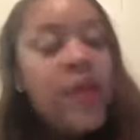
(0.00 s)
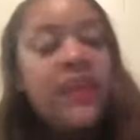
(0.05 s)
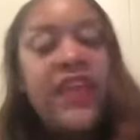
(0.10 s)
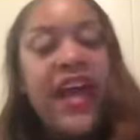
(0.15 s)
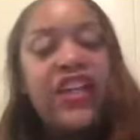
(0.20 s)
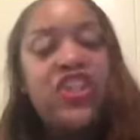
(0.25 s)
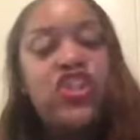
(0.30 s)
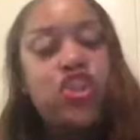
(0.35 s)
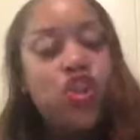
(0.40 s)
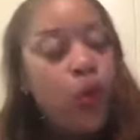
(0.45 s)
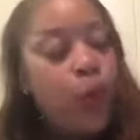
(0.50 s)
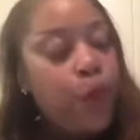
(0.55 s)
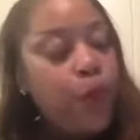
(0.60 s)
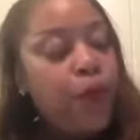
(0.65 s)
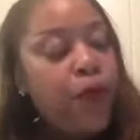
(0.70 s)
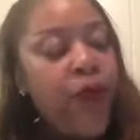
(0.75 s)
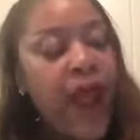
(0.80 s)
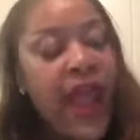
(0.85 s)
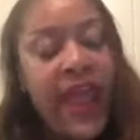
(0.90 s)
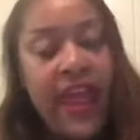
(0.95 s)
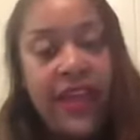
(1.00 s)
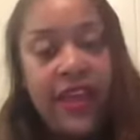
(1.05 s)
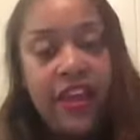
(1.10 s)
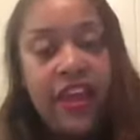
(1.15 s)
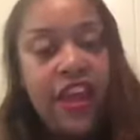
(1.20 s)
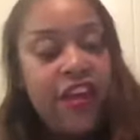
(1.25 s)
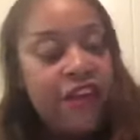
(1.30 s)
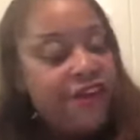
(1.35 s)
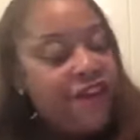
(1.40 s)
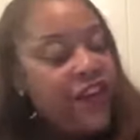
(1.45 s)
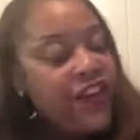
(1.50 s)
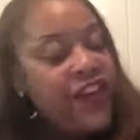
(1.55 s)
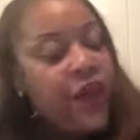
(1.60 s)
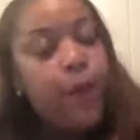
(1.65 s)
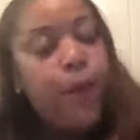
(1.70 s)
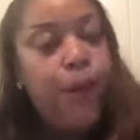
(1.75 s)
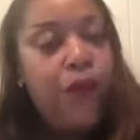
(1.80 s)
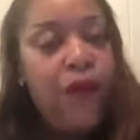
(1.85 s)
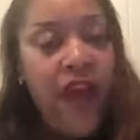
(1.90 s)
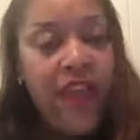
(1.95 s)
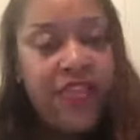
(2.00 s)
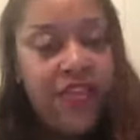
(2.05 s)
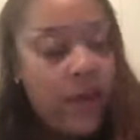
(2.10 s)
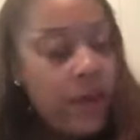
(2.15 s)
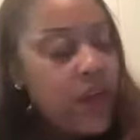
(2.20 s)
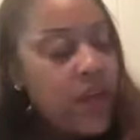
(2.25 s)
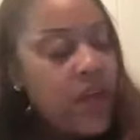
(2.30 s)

that you pray for your brethren